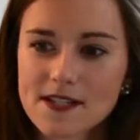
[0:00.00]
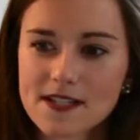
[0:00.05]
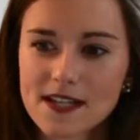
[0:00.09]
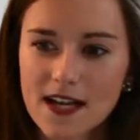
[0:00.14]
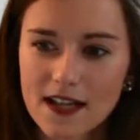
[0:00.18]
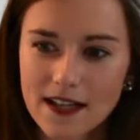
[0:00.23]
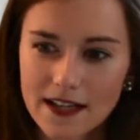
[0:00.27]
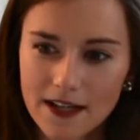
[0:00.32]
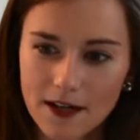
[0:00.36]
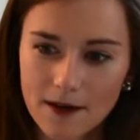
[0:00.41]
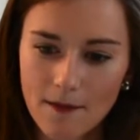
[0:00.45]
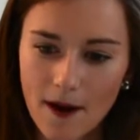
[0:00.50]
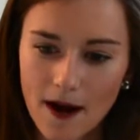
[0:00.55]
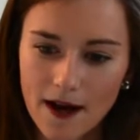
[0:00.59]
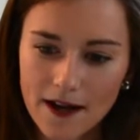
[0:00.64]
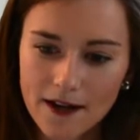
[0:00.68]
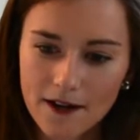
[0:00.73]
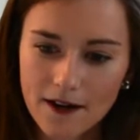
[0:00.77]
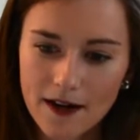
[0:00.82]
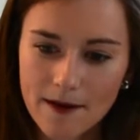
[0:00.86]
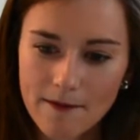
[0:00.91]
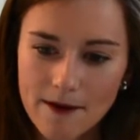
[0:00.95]
selling her
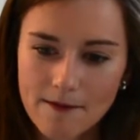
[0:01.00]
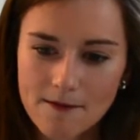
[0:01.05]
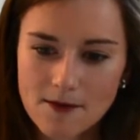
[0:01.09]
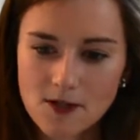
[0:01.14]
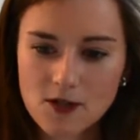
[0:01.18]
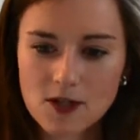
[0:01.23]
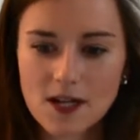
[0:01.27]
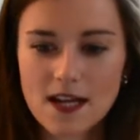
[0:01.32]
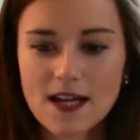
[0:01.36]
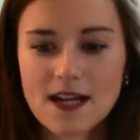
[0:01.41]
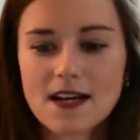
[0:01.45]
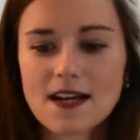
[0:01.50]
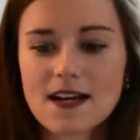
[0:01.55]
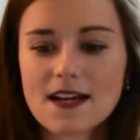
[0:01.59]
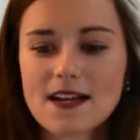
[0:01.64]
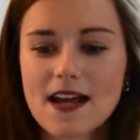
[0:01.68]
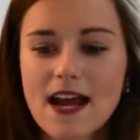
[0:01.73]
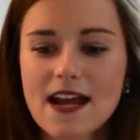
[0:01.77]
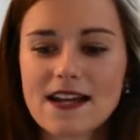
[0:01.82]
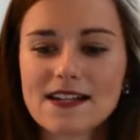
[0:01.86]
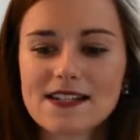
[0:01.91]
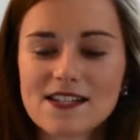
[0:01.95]
monogramming machine,
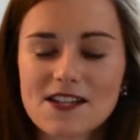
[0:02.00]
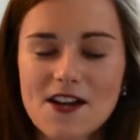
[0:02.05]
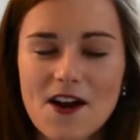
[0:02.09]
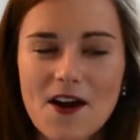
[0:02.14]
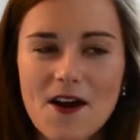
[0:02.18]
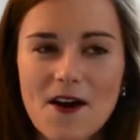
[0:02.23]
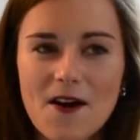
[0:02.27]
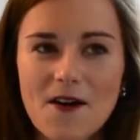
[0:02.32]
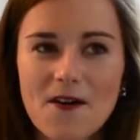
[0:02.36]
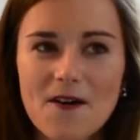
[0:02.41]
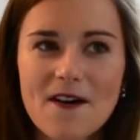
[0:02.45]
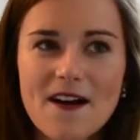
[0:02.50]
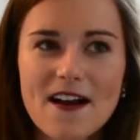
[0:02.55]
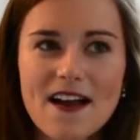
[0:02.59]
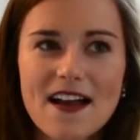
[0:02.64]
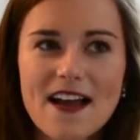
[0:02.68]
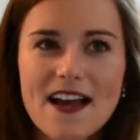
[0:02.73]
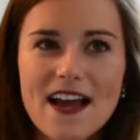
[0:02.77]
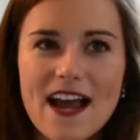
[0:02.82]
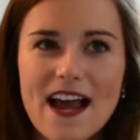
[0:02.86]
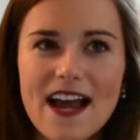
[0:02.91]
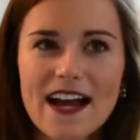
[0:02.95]
and so
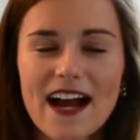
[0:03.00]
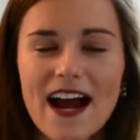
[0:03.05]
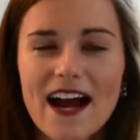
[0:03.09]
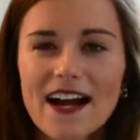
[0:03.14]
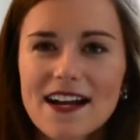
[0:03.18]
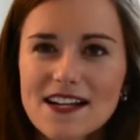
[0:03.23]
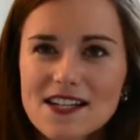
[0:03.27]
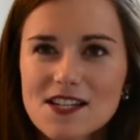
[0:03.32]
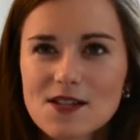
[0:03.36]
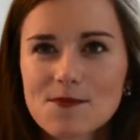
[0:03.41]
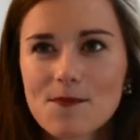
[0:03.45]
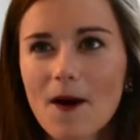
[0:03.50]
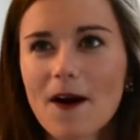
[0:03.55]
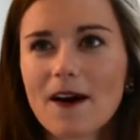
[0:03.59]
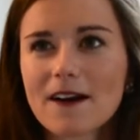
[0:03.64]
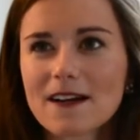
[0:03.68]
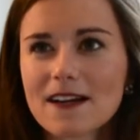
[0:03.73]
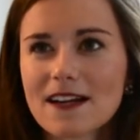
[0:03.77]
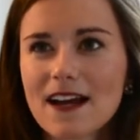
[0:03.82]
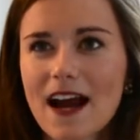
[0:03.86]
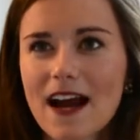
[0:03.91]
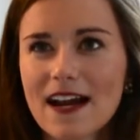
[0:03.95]
it kind of
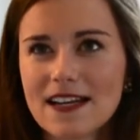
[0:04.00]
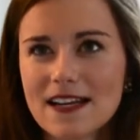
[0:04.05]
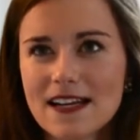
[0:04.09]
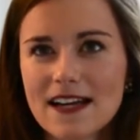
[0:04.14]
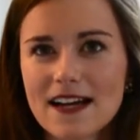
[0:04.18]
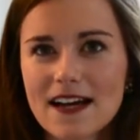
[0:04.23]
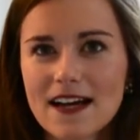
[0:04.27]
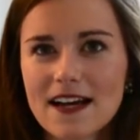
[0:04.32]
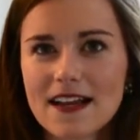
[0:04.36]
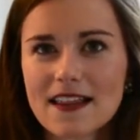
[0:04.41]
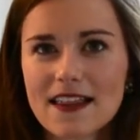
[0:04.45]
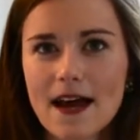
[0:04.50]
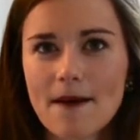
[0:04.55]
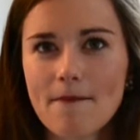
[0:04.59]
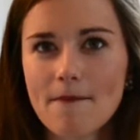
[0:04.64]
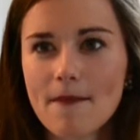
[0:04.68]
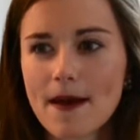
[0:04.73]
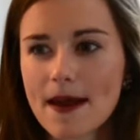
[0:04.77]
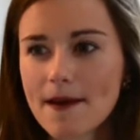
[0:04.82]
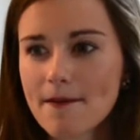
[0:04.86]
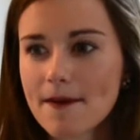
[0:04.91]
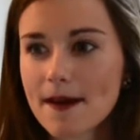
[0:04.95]
sparked an idea that
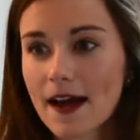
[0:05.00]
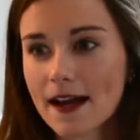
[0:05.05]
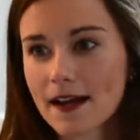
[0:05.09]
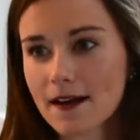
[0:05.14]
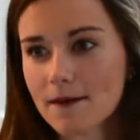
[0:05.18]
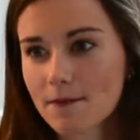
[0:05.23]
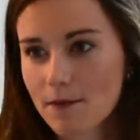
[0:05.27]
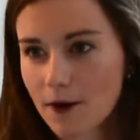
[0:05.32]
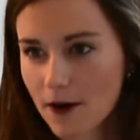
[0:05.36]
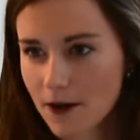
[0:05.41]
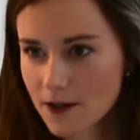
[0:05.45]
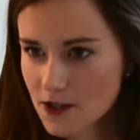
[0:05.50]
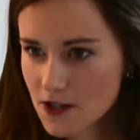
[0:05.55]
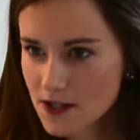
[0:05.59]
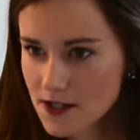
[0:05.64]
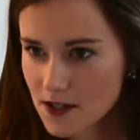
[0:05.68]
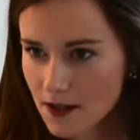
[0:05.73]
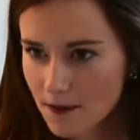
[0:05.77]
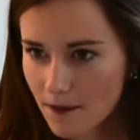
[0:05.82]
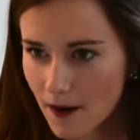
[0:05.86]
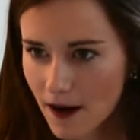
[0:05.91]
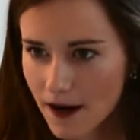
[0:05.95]
maybe I could
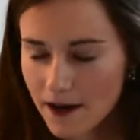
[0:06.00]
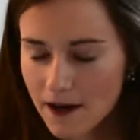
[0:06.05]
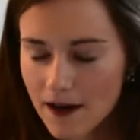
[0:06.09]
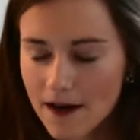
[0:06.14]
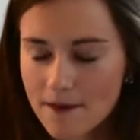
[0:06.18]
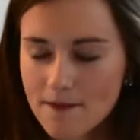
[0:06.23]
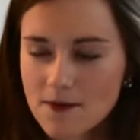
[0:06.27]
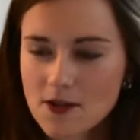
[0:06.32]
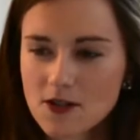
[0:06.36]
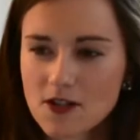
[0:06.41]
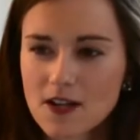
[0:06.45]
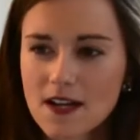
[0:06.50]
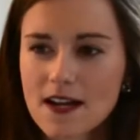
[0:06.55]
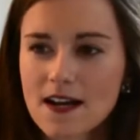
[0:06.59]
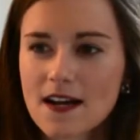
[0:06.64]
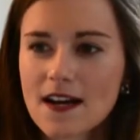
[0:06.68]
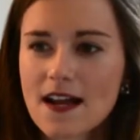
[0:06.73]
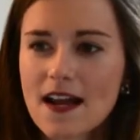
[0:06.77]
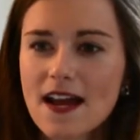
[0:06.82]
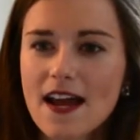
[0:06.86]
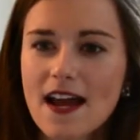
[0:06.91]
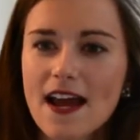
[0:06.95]
purchase her monogram
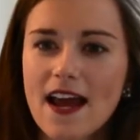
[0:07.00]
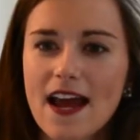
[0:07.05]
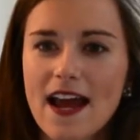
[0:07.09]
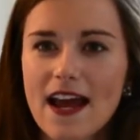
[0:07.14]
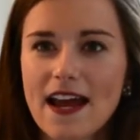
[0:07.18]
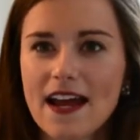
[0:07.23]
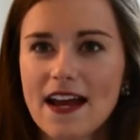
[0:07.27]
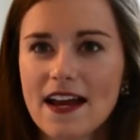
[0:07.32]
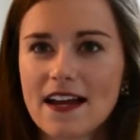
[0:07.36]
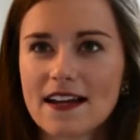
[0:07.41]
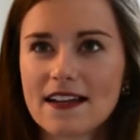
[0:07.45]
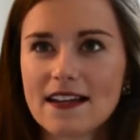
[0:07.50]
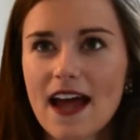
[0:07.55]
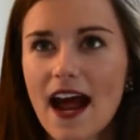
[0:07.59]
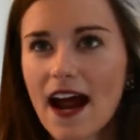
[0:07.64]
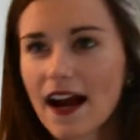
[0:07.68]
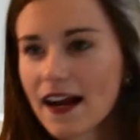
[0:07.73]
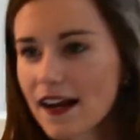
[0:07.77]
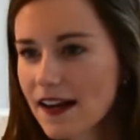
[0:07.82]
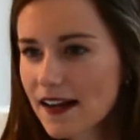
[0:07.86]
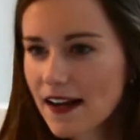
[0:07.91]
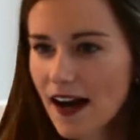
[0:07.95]
machine, and
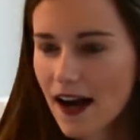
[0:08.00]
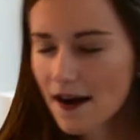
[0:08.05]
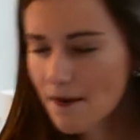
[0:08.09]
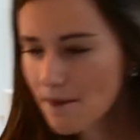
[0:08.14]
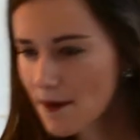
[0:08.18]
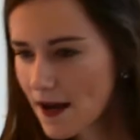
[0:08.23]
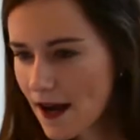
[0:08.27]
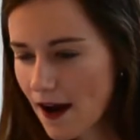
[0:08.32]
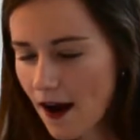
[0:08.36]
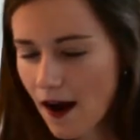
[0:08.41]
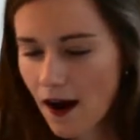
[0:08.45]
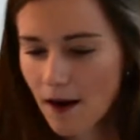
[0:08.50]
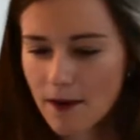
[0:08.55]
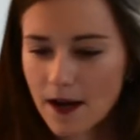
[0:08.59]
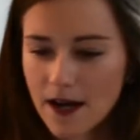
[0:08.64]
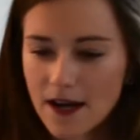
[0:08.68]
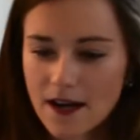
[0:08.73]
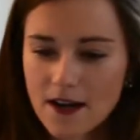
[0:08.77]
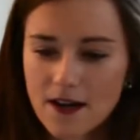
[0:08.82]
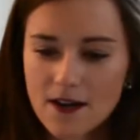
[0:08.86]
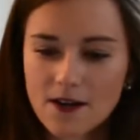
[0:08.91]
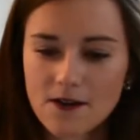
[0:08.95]
that could kind of be a hobby
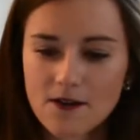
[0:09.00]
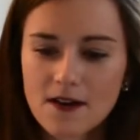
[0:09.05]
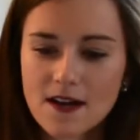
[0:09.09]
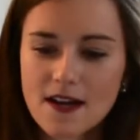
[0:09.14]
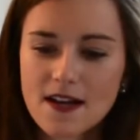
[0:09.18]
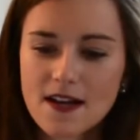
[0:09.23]
to do.